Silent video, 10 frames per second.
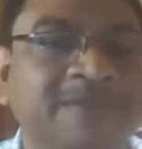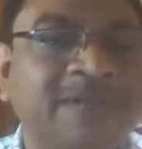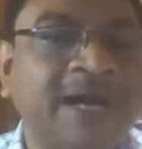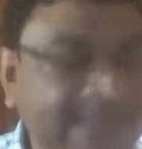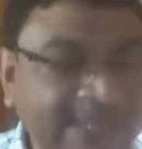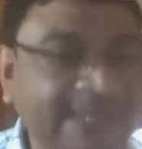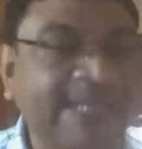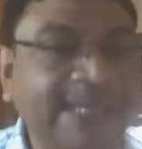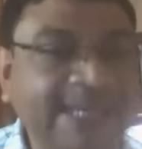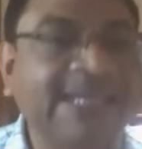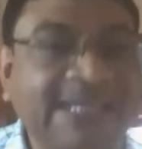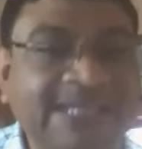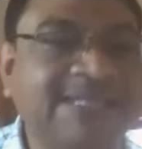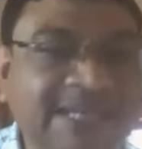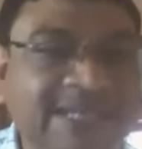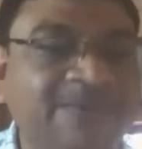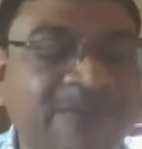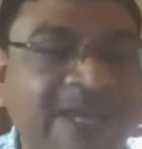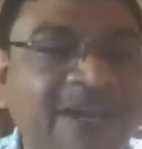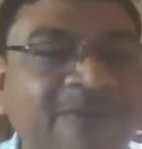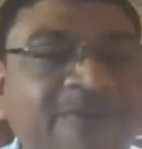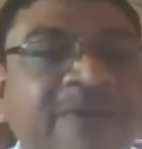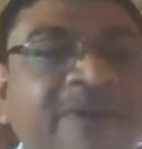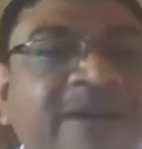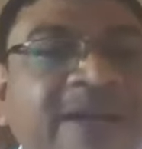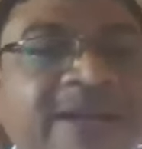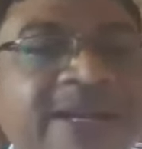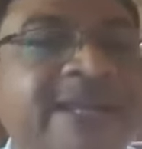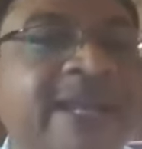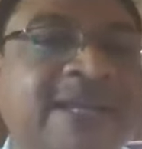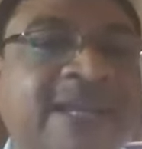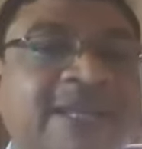Are there any easier way of detecting?